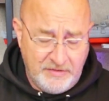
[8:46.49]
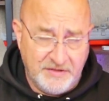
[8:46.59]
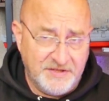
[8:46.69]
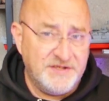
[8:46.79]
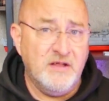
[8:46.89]

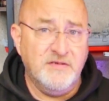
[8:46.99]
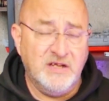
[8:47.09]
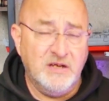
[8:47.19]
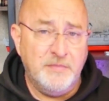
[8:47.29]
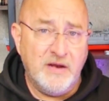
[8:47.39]
it's
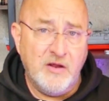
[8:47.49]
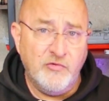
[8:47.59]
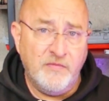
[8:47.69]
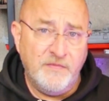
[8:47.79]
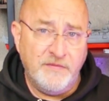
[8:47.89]
starting at about
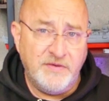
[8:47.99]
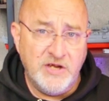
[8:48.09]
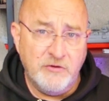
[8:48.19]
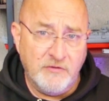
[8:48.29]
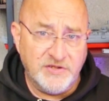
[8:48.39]
150
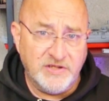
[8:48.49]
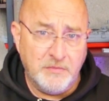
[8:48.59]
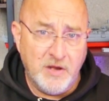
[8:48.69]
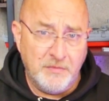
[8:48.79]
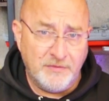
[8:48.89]
euros at the
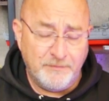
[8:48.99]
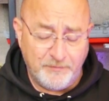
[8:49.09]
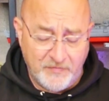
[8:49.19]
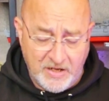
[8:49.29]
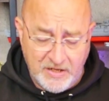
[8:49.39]
moment,
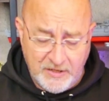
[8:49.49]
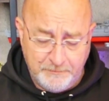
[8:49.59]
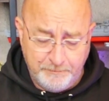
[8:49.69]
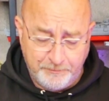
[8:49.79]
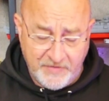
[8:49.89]

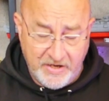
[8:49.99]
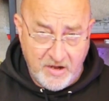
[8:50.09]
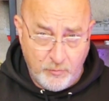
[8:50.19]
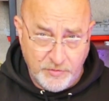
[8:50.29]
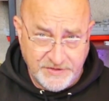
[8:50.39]
and
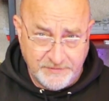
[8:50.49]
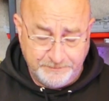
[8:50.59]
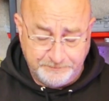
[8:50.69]
upwards.